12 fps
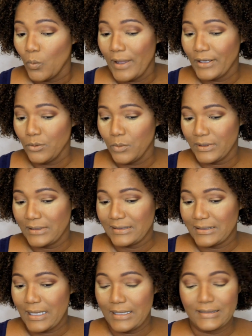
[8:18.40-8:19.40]
well, I don't want to
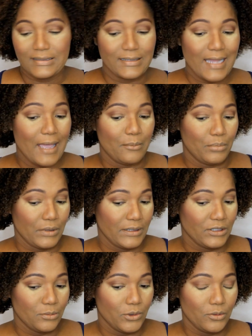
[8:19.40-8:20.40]
say it's not
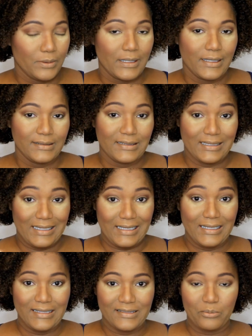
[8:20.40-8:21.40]
blendable because it
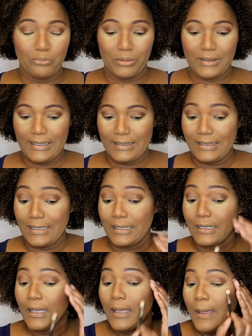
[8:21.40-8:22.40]
is
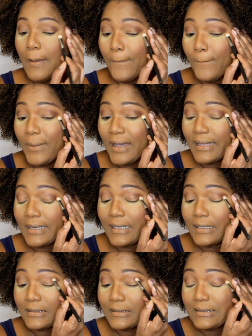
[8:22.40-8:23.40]
blending, but
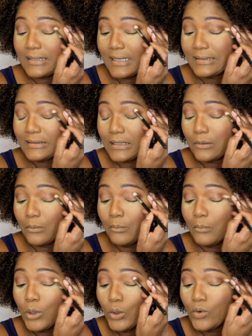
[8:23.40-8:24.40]
it doesn't
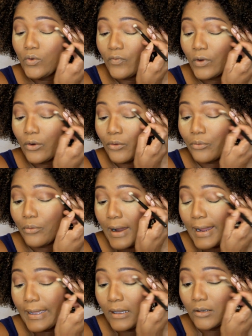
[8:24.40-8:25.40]
move
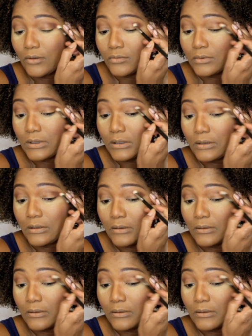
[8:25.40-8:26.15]
around